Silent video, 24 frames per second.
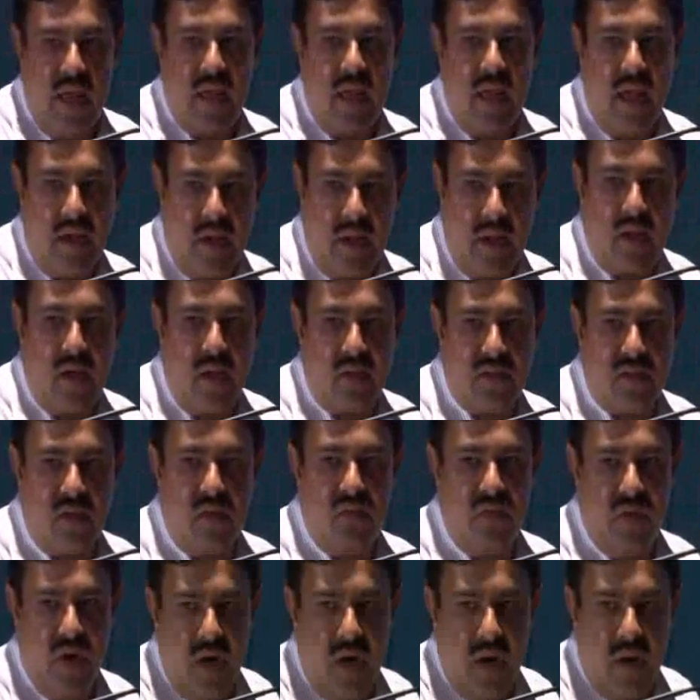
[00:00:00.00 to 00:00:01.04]
like
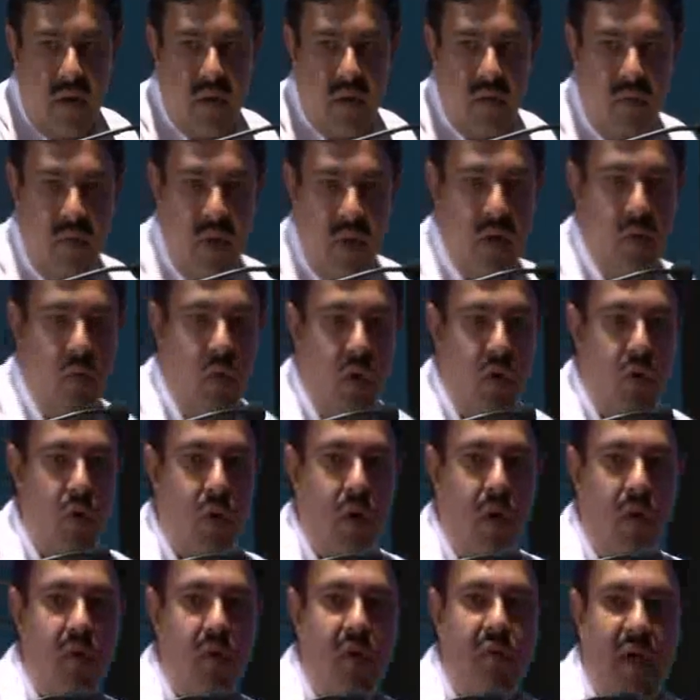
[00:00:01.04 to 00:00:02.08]
agricultural field, where you want to
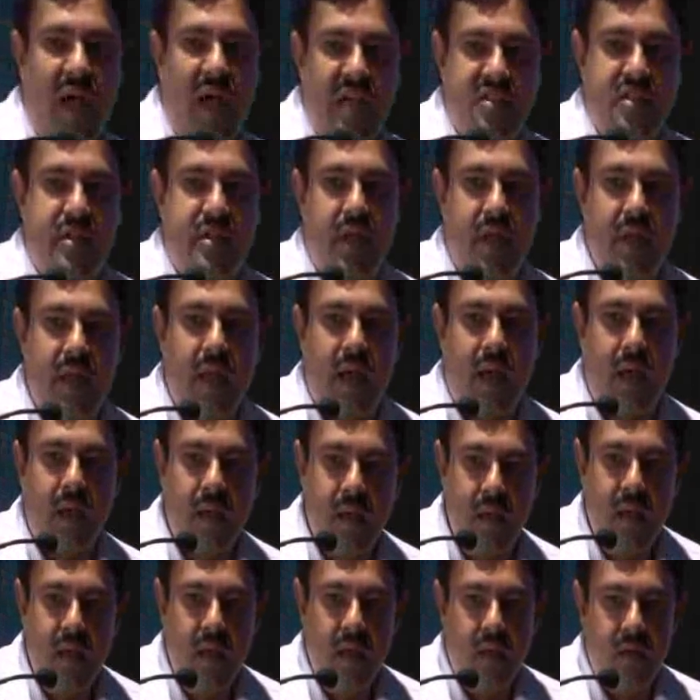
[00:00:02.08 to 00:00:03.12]
cover vast area.
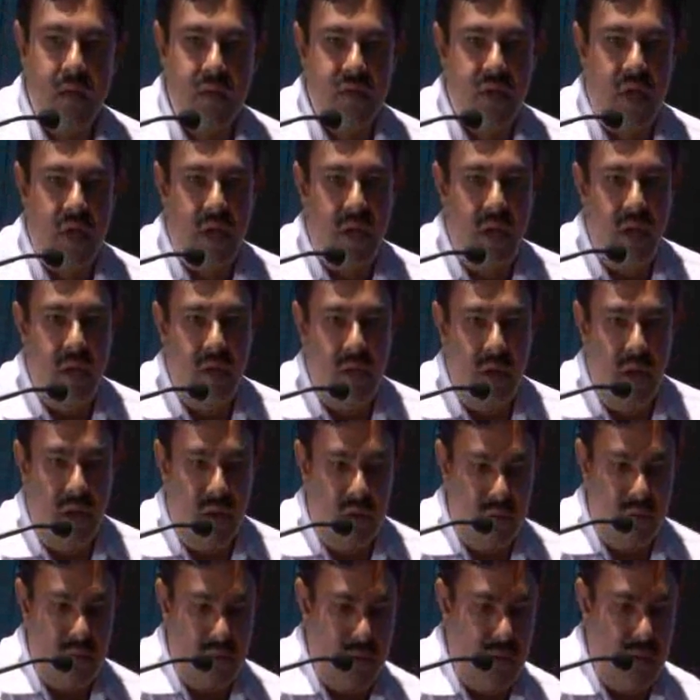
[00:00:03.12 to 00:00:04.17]
Say
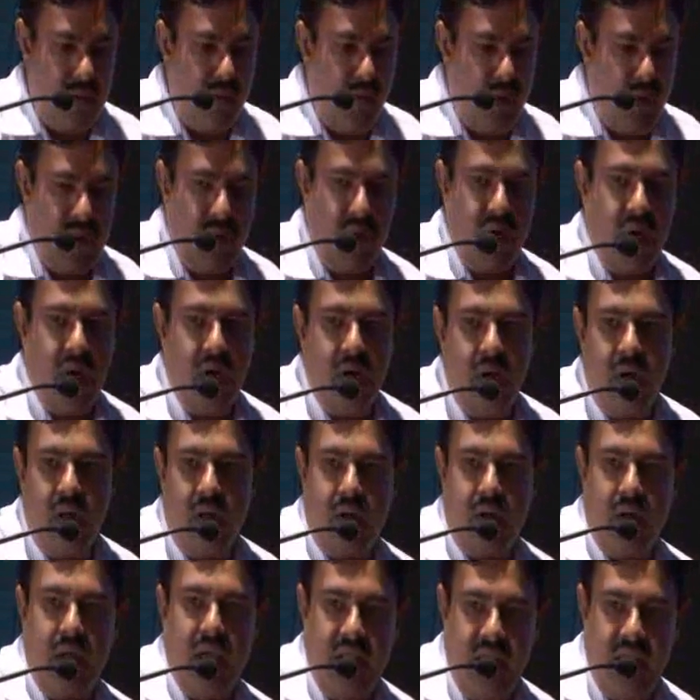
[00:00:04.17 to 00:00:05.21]
whatever
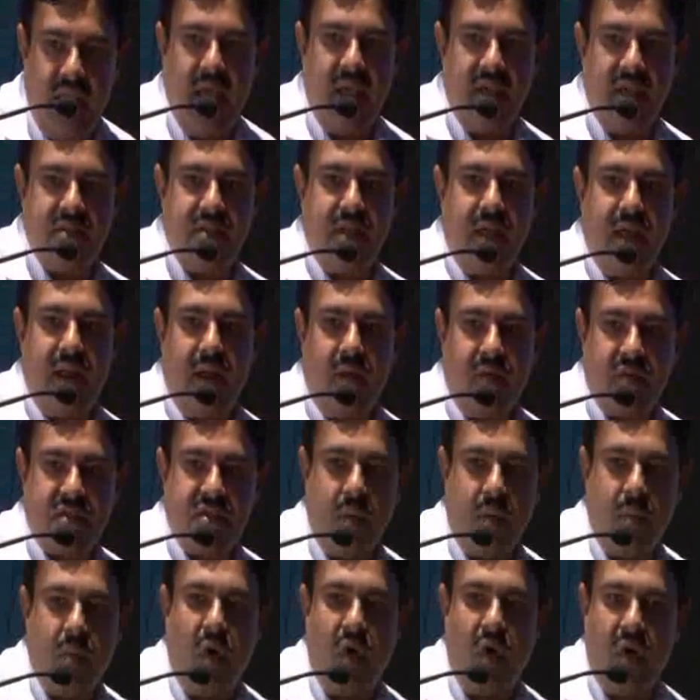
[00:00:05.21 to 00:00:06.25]
Indian area is there, our
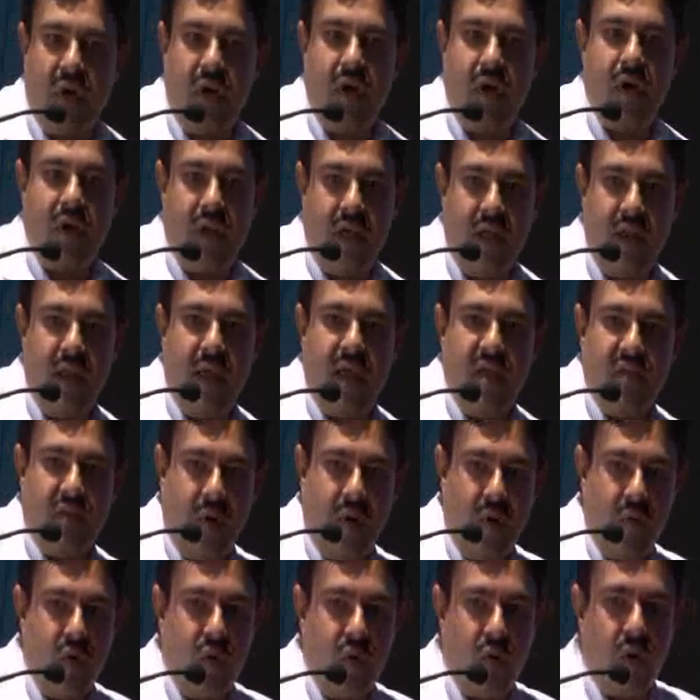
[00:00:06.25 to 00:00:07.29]
subcontinent area, if
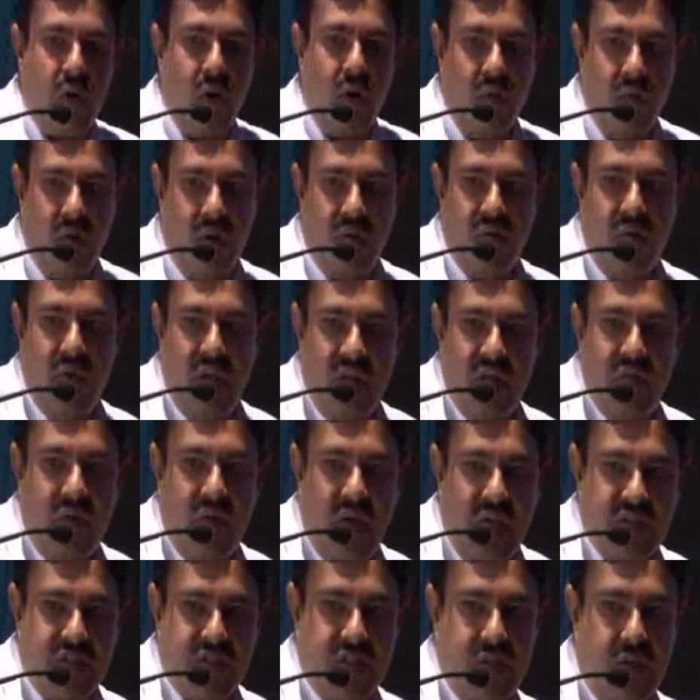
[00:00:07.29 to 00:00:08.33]
I want to cover very
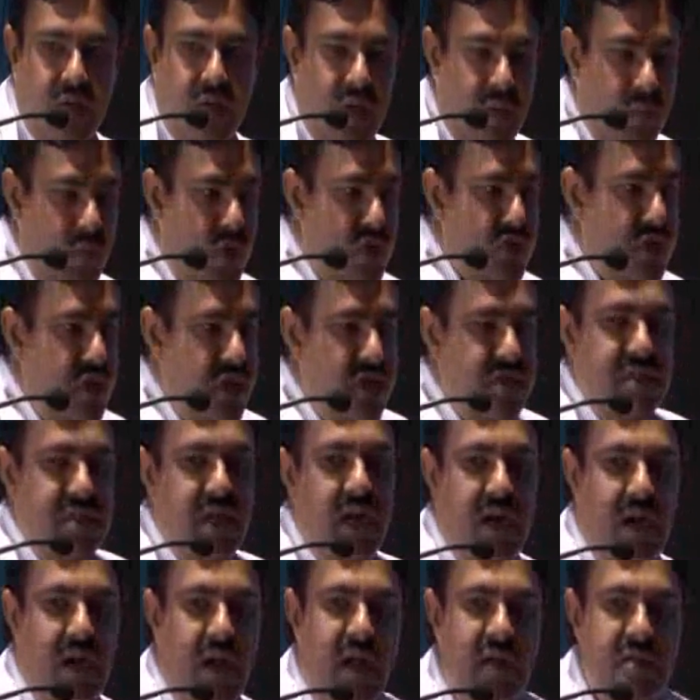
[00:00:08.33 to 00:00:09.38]
fast, because these
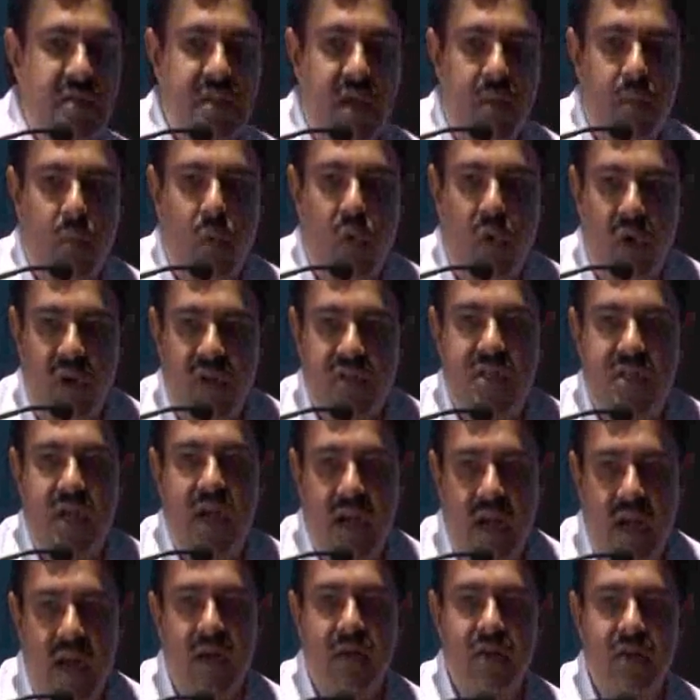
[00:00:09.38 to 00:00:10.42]
satellites are polar
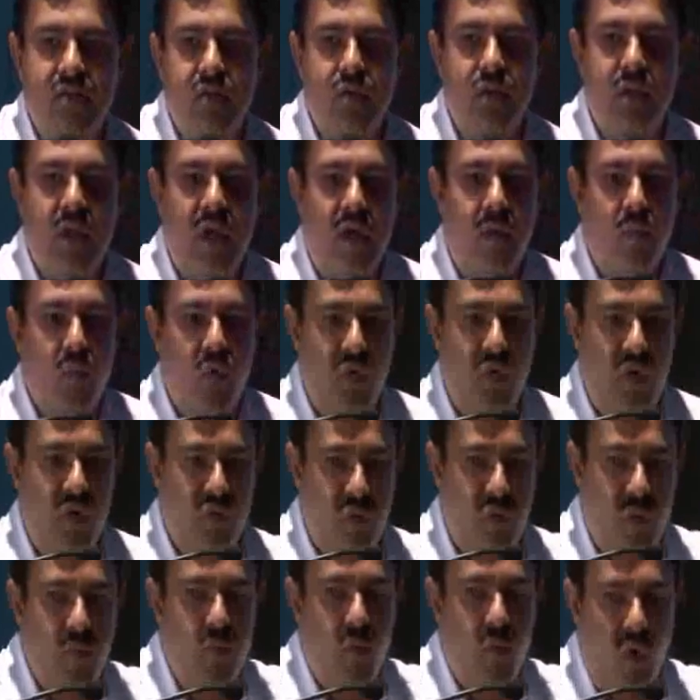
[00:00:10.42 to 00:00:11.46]
satellites. So they are moving
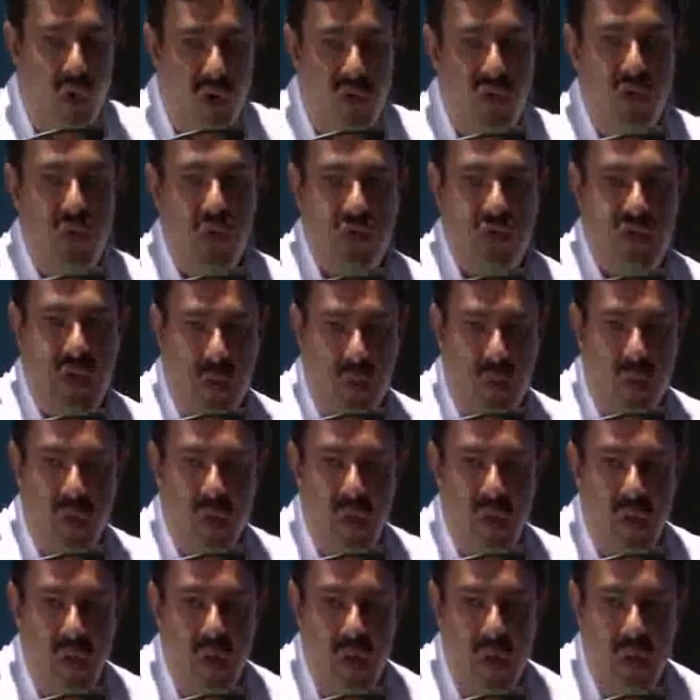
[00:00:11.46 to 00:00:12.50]
from north to
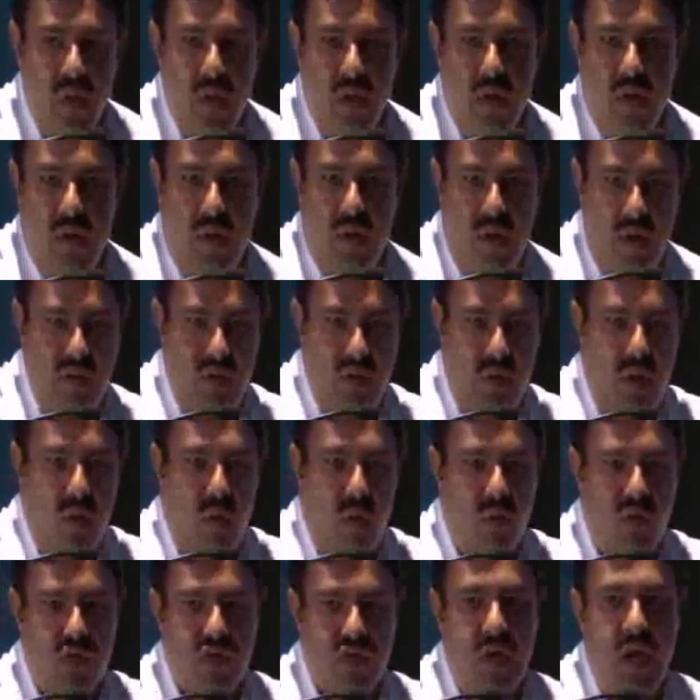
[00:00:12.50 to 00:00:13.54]
south as a
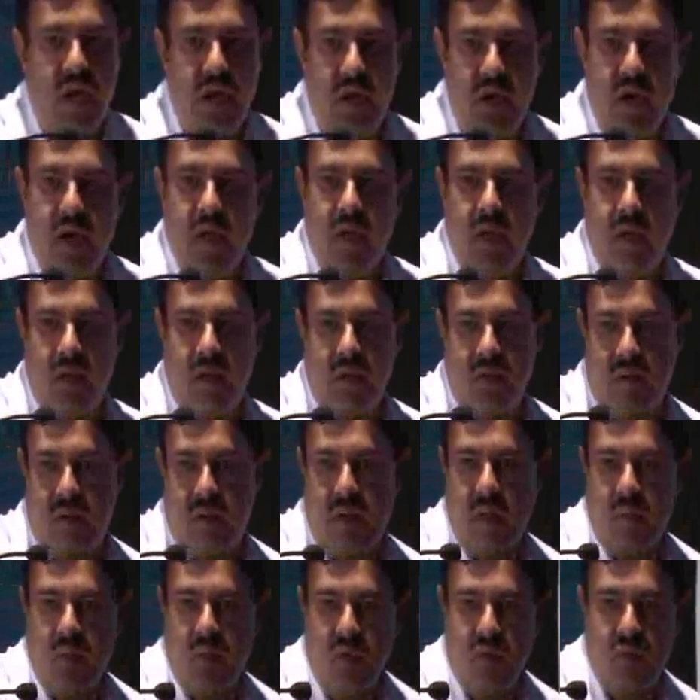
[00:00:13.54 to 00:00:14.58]
almost 90-degree
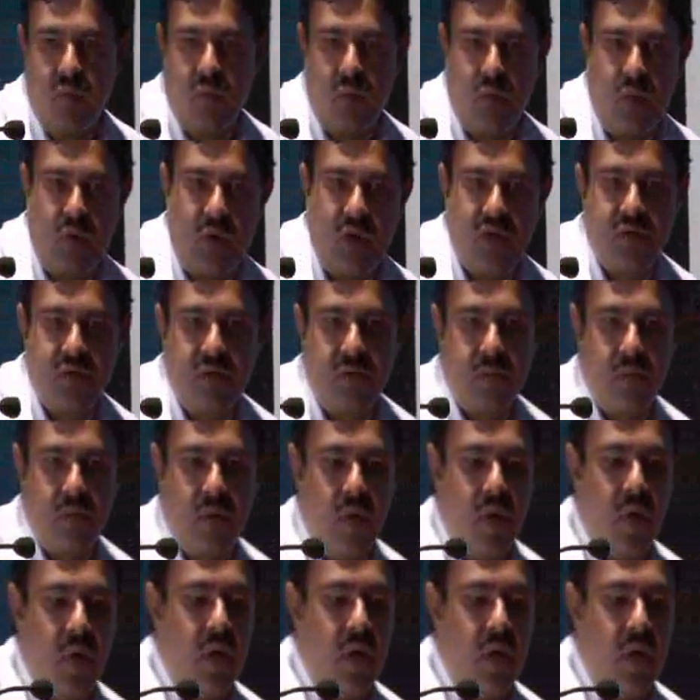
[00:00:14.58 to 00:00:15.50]
type of rotation.